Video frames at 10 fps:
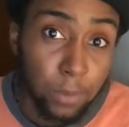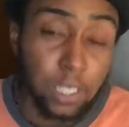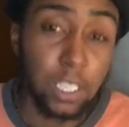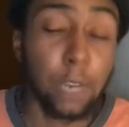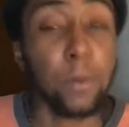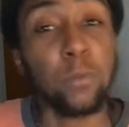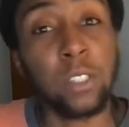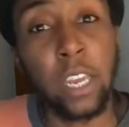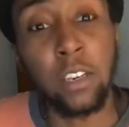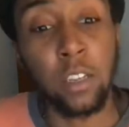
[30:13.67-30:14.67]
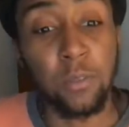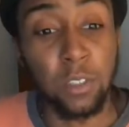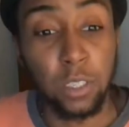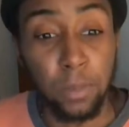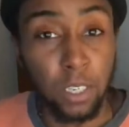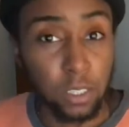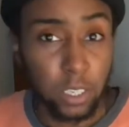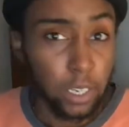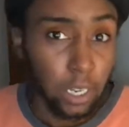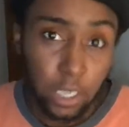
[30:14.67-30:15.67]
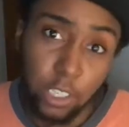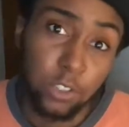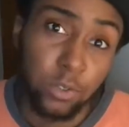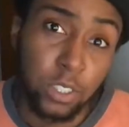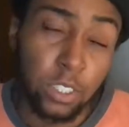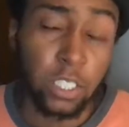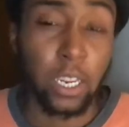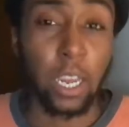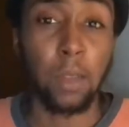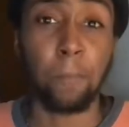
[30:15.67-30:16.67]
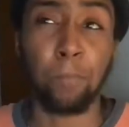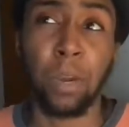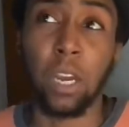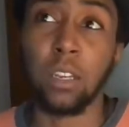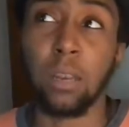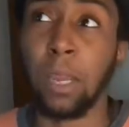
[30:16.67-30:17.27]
Because a lot of people skate differently because they got injuries, they got bio,